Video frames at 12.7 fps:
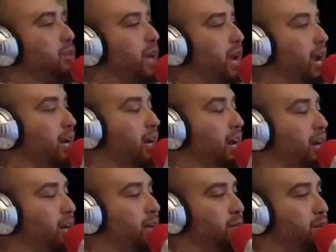candidate,
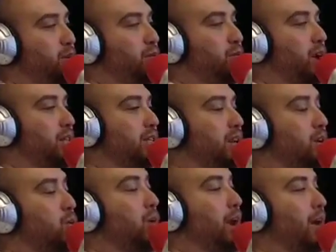him as your president or
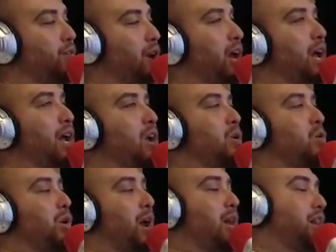whatever.
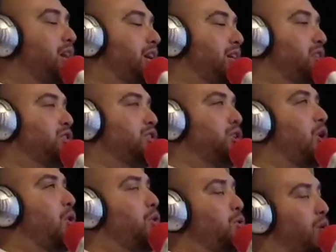What I think is
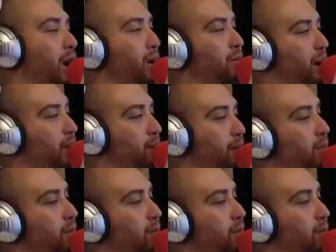so great about him